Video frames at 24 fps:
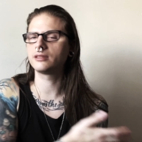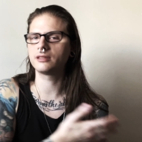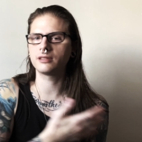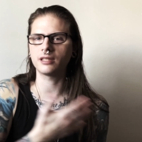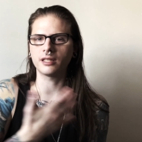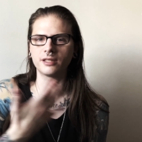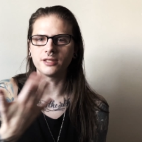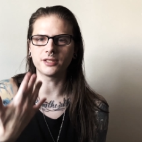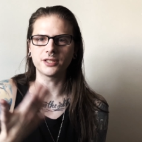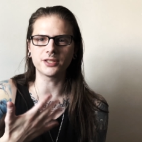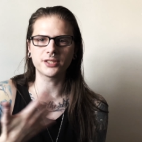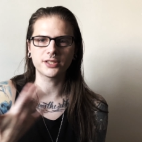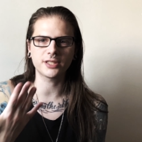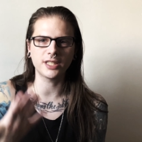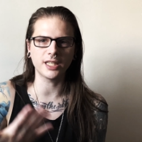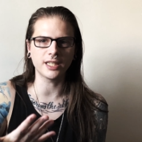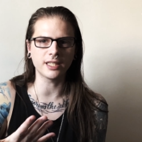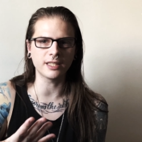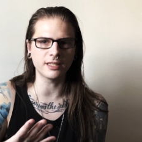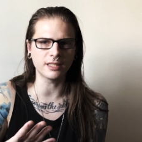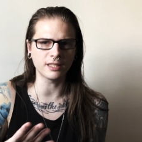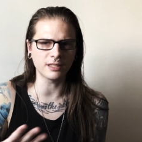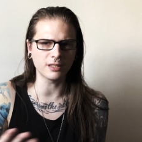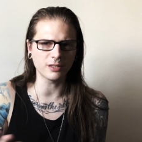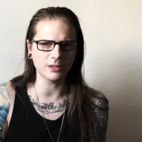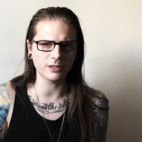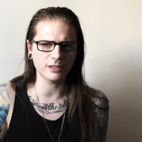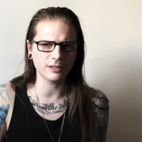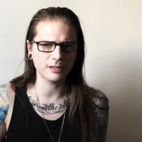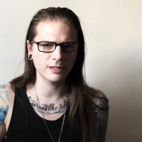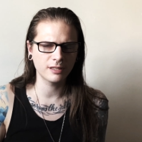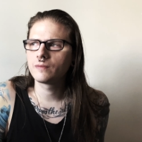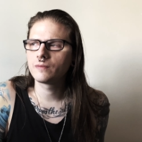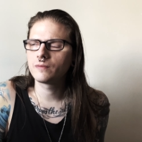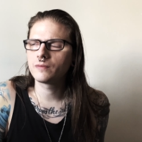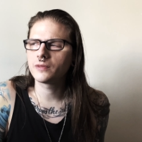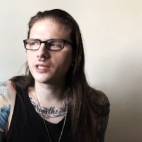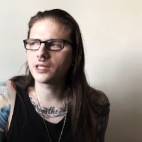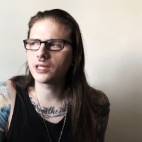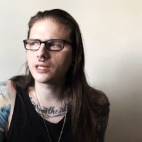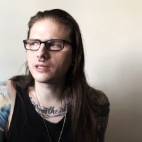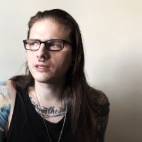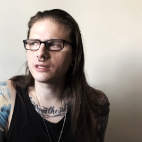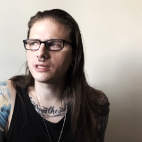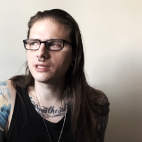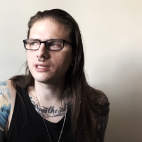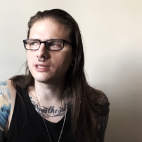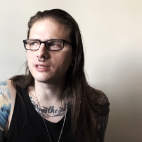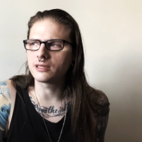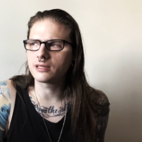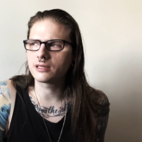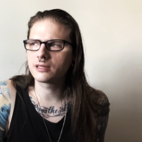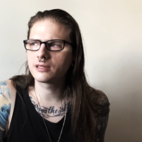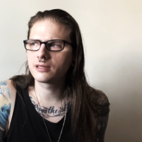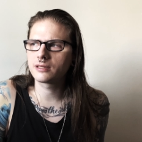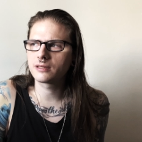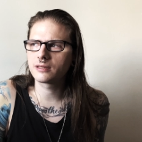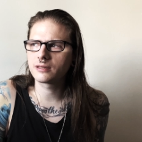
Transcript: understanding or at least